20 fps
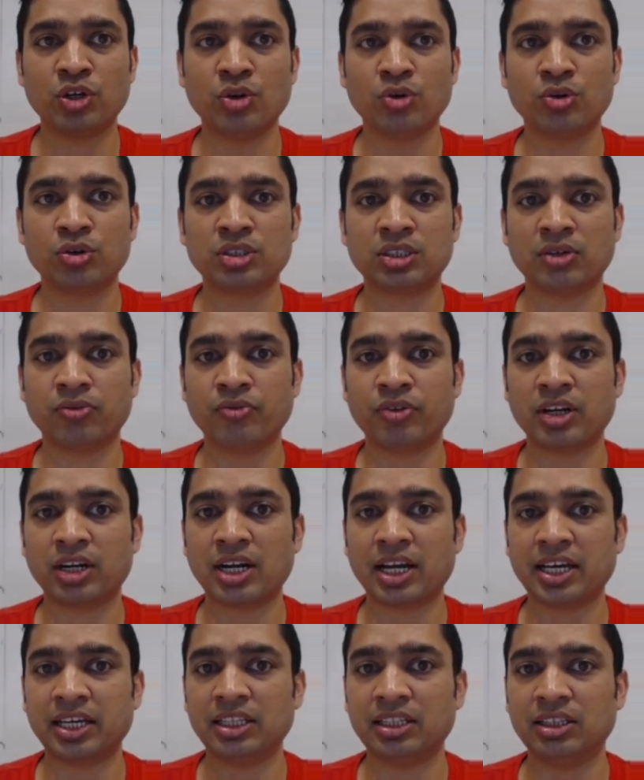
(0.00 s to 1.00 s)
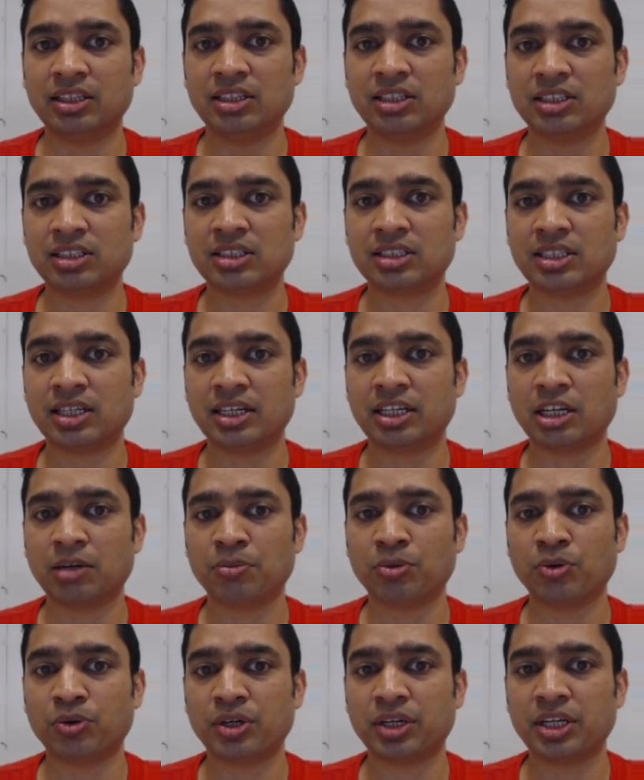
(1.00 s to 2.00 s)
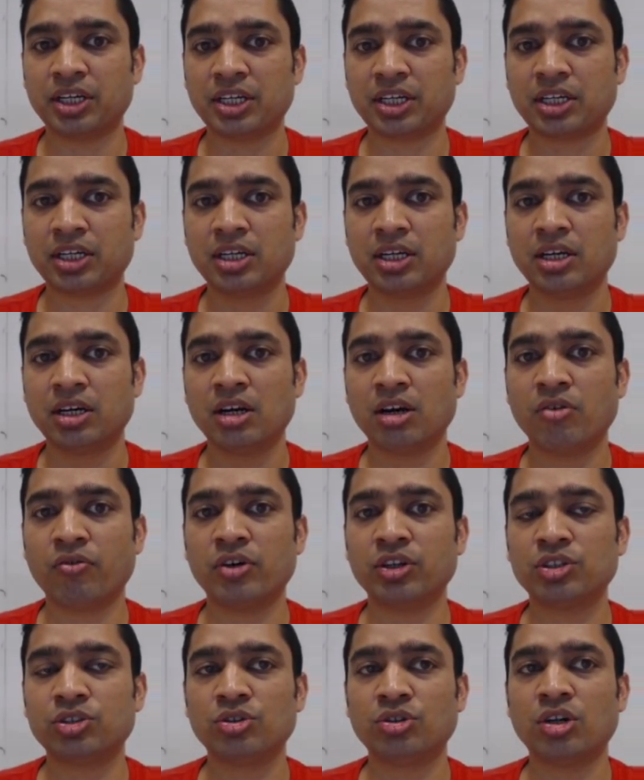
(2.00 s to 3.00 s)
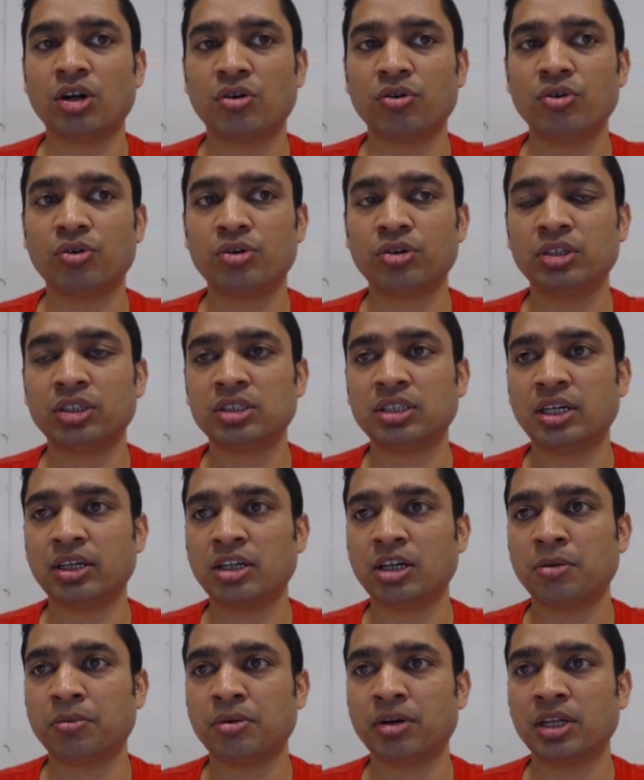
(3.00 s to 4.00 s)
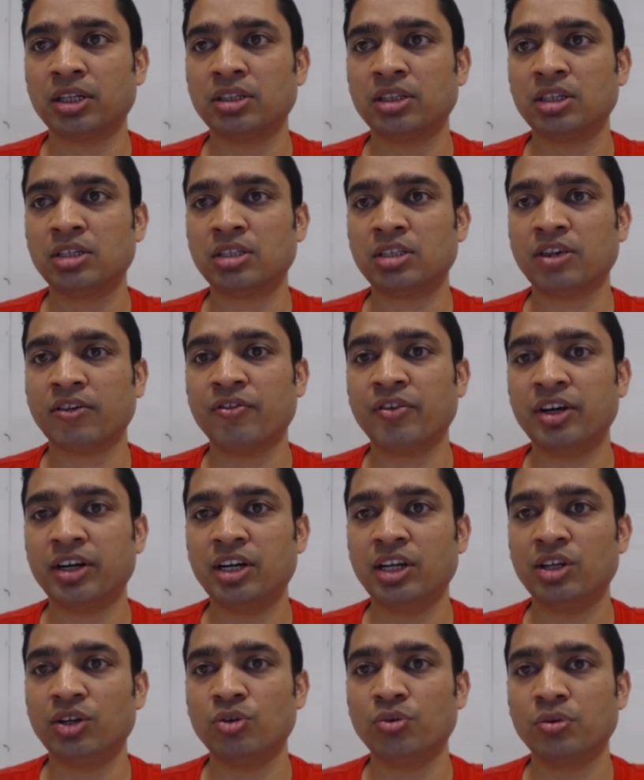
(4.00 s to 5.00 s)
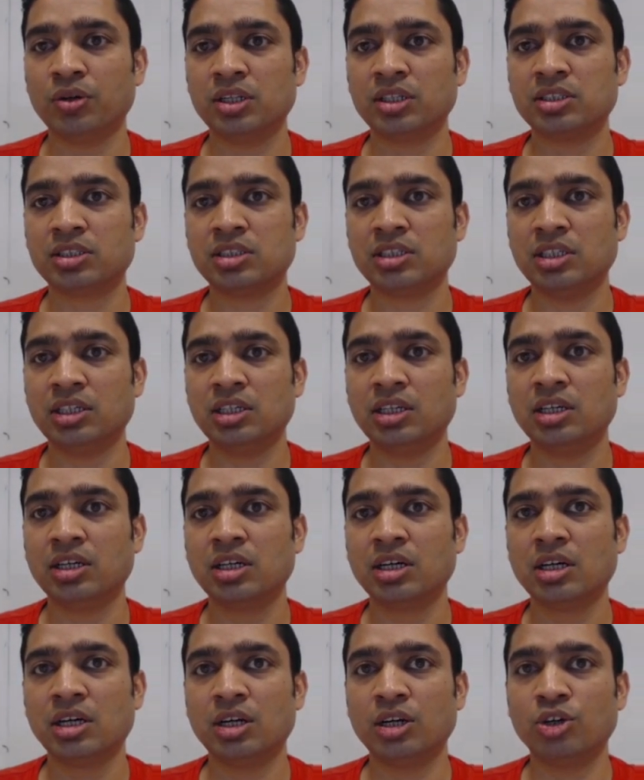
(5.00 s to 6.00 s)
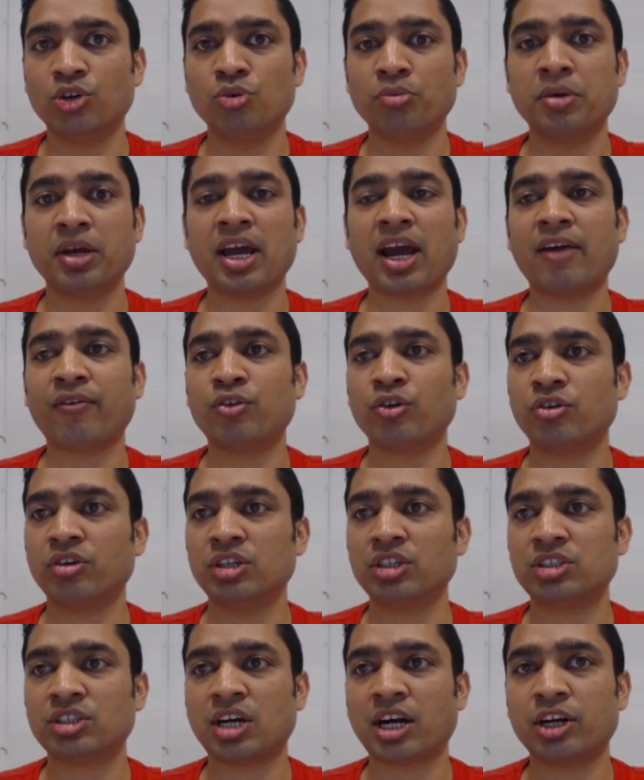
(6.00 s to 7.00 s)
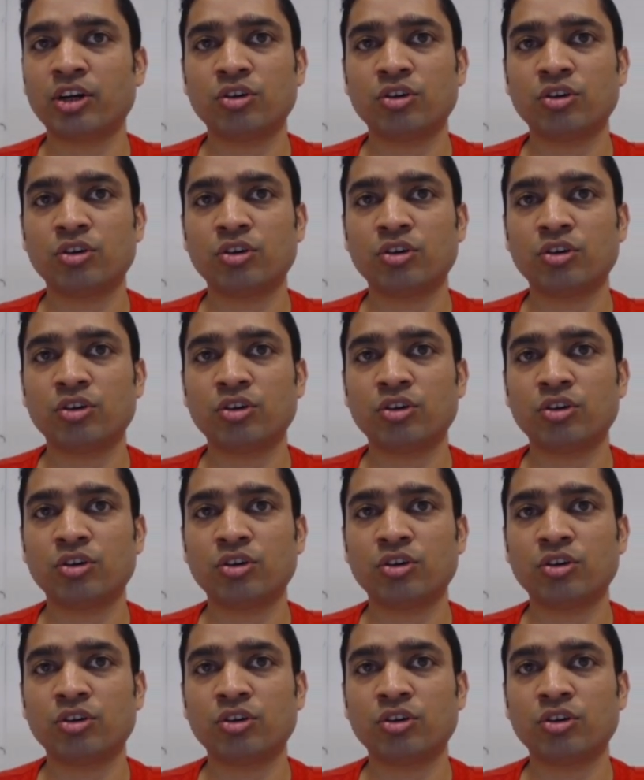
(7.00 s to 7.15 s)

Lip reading: look somewhere like this setup over here. Once you download the setup, run this, definitely you will see you may have to restart